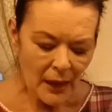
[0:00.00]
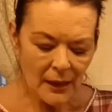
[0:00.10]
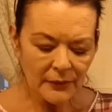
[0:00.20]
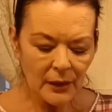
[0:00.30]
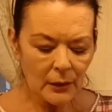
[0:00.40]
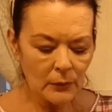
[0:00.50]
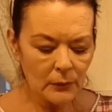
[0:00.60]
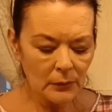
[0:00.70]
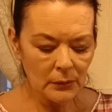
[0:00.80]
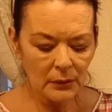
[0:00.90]
and the
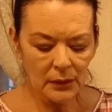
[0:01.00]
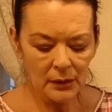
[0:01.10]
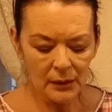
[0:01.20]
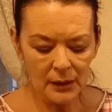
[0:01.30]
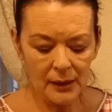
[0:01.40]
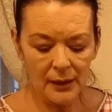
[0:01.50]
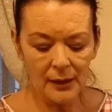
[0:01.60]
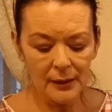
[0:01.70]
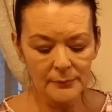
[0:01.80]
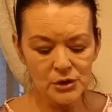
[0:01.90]
whole
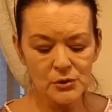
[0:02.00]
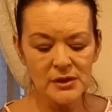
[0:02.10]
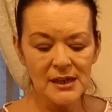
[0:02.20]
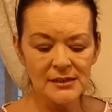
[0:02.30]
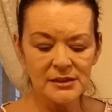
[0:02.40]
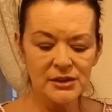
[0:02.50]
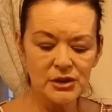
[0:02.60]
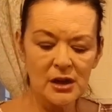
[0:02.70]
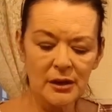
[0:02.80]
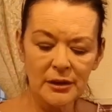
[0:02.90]
2/3 of the
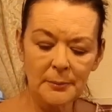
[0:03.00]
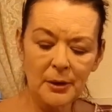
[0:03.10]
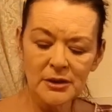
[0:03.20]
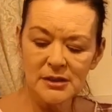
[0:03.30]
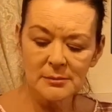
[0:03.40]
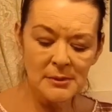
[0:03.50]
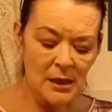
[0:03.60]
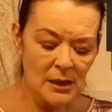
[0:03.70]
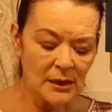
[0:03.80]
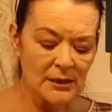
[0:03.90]
jar at the bottom
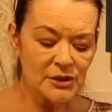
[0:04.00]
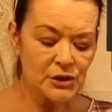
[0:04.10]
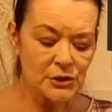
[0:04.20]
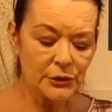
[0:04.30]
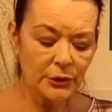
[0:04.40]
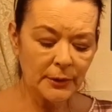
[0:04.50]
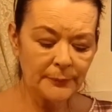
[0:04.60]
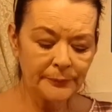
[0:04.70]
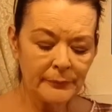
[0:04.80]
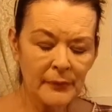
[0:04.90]
is stuck.
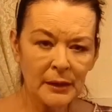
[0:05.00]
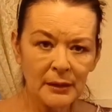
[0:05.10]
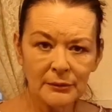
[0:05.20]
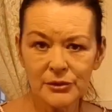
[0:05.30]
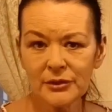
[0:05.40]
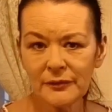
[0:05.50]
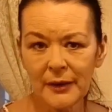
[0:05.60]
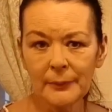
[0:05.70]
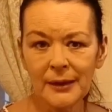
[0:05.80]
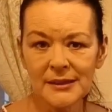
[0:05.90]
Now it's all
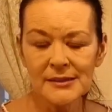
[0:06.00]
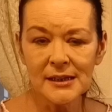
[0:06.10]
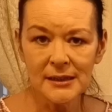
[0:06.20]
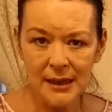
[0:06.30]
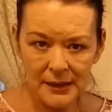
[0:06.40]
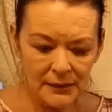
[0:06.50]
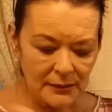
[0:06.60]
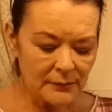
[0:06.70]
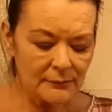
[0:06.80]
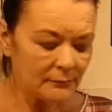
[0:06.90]
very well you're saying, yeah, you
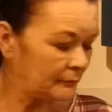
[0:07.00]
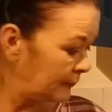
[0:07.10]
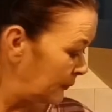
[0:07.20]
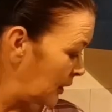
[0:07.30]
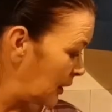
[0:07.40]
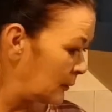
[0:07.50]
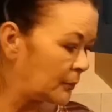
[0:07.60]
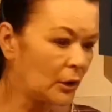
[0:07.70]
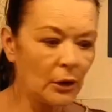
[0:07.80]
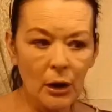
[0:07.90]
can,
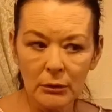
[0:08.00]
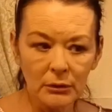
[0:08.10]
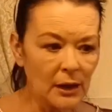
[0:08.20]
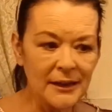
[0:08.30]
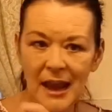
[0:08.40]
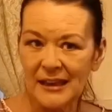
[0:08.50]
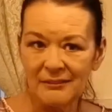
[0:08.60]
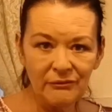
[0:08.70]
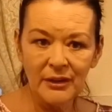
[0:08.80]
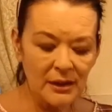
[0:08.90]
put a
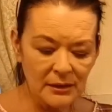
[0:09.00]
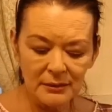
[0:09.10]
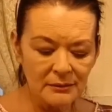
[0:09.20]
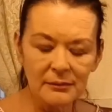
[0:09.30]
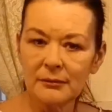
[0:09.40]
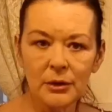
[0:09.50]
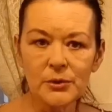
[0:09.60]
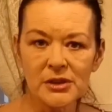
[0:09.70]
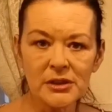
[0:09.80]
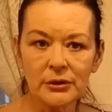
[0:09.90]
knife in and
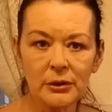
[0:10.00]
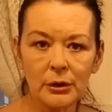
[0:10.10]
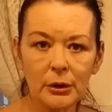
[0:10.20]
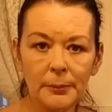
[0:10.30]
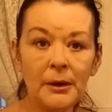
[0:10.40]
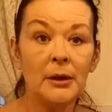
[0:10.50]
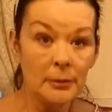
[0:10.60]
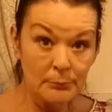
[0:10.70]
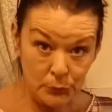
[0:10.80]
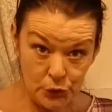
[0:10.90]
loosen it all up.
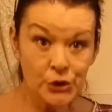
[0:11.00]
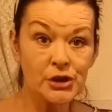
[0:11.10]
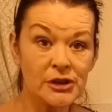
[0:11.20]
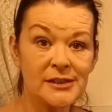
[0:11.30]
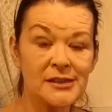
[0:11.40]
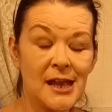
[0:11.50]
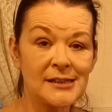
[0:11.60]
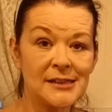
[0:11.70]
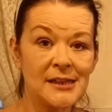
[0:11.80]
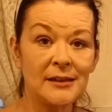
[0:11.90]
Moisture has
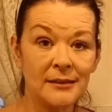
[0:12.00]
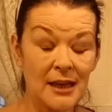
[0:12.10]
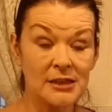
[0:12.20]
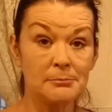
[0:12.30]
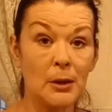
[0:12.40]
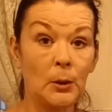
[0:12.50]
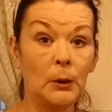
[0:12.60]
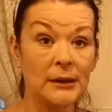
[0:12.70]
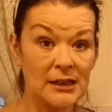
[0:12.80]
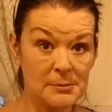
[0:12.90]
sat in, that's
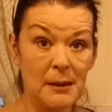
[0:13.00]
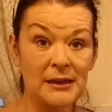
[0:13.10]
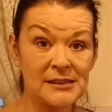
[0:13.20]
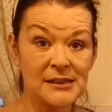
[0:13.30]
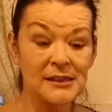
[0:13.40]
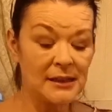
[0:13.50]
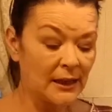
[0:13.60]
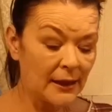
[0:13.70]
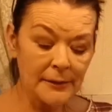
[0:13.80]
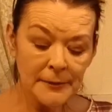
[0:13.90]
mold, that's
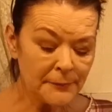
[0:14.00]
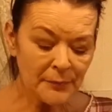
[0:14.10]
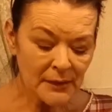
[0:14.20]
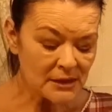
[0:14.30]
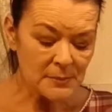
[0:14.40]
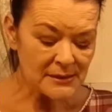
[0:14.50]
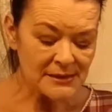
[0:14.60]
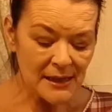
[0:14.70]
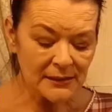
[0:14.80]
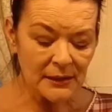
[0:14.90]
bacteria. It's been
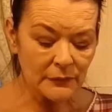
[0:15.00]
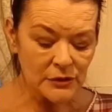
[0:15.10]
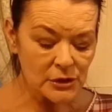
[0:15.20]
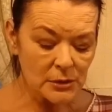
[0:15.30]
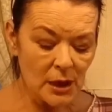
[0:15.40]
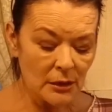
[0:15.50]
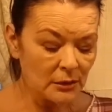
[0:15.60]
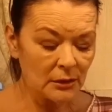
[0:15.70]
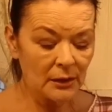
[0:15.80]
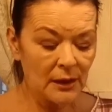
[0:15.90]
sat there for too
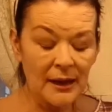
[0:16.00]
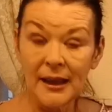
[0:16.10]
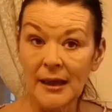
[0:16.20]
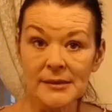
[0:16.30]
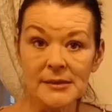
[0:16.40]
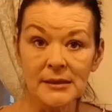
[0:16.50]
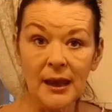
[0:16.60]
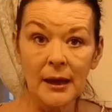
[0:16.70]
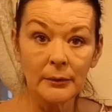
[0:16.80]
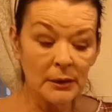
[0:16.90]
long and it has to
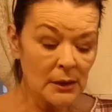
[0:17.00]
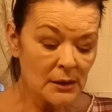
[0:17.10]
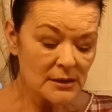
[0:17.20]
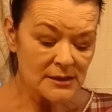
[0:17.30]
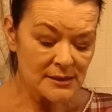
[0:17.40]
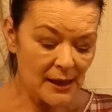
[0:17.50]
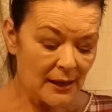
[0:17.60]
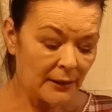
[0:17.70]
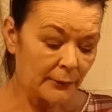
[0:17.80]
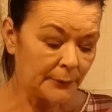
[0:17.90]
go.
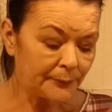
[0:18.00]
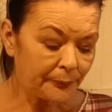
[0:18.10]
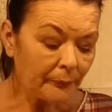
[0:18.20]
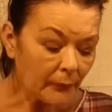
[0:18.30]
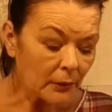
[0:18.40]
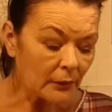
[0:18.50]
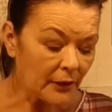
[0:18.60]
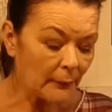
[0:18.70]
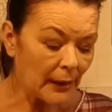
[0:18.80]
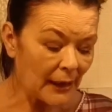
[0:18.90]
So
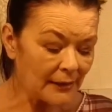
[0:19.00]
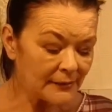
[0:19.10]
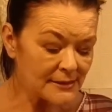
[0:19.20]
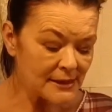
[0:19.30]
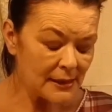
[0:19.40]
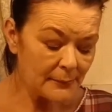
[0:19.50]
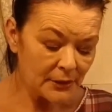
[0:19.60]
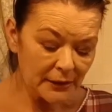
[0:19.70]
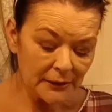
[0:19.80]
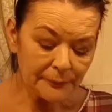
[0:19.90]
although I like the
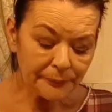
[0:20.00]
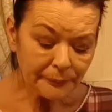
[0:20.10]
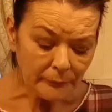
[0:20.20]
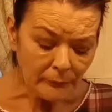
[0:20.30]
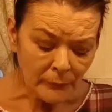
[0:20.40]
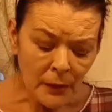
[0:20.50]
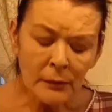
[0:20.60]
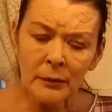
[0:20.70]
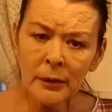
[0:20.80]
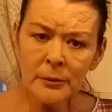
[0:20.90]
turmeric,
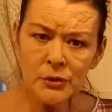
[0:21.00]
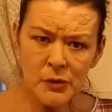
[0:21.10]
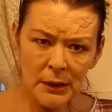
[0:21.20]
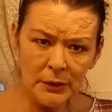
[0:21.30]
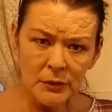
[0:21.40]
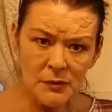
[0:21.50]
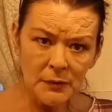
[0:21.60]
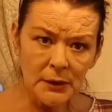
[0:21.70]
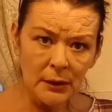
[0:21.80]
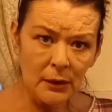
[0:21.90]
and although it's really
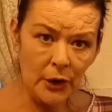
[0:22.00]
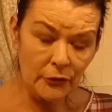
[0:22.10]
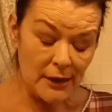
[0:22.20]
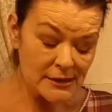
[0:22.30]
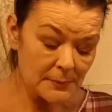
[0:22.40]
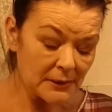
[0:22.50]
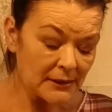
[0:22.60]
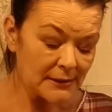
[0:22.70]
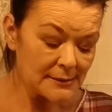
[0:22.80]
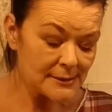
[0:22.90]
useful in a lot of
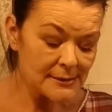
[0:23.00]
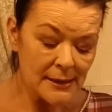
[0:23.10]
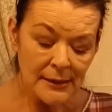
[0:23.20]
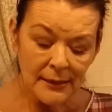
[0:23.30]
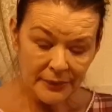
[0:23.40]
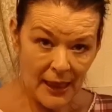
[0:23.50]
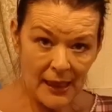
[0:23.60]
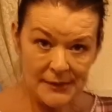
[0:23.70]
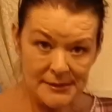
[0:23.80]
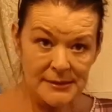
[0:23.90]
recipes, that
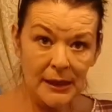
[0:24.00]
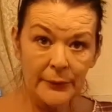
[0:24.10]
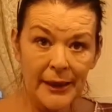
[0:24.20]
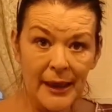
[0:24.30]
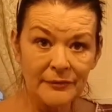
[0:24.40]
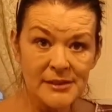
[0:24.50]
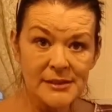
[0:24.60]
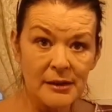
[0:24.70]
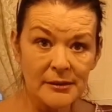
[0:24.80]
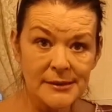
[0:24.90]
has to go and I have to
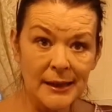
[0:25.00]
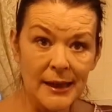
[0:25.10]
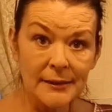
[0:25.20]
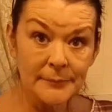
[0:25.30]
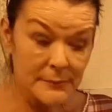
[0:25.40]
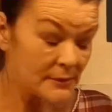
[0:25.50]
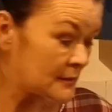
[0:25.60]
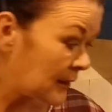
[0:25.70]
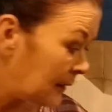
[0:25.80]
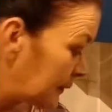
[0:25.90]
start again.
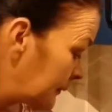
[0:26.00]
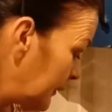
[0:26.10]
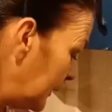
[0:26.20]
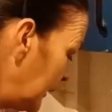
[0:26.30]
So